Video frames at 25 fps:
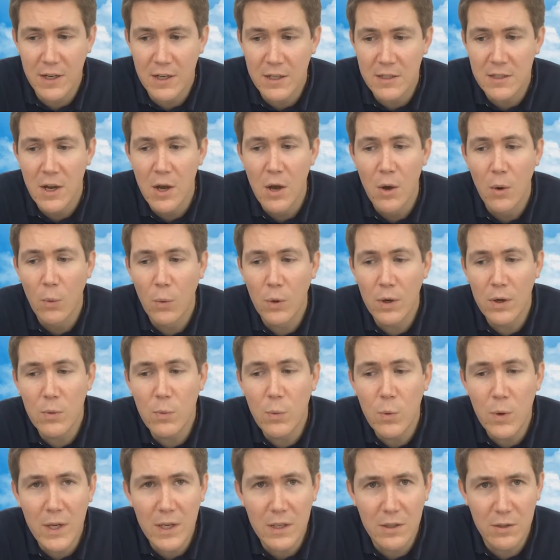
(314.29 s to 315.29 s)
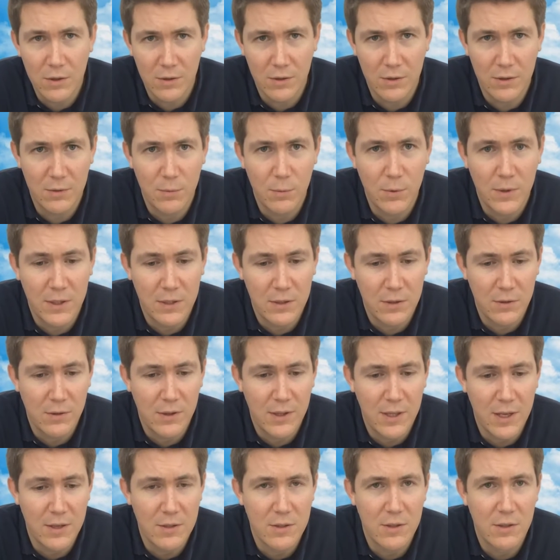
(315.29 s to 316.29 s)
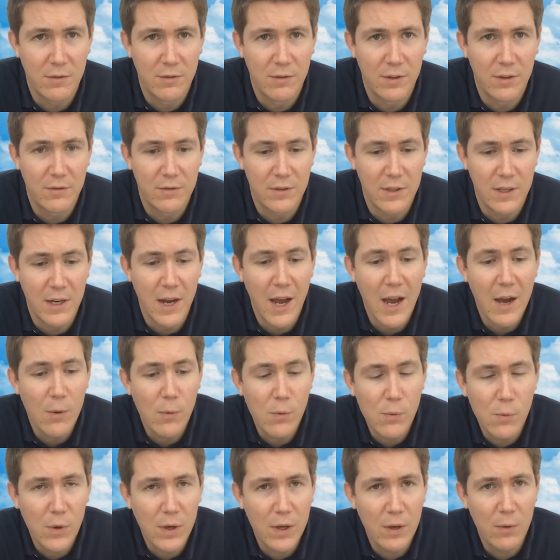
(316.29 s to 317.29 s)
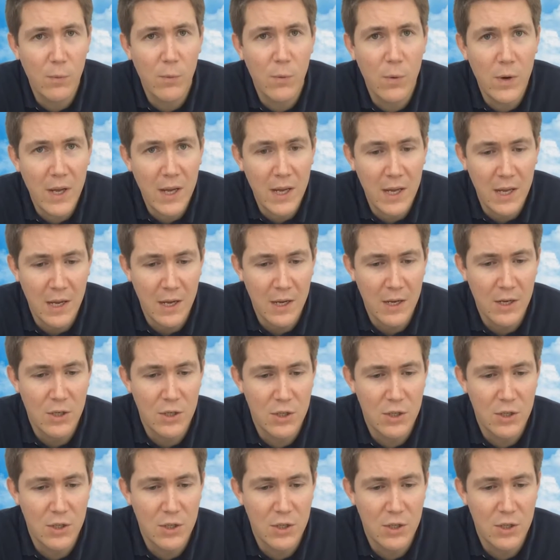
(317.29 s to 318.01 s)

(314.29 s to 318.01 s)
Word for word: it's what are we doing with 2015, how can we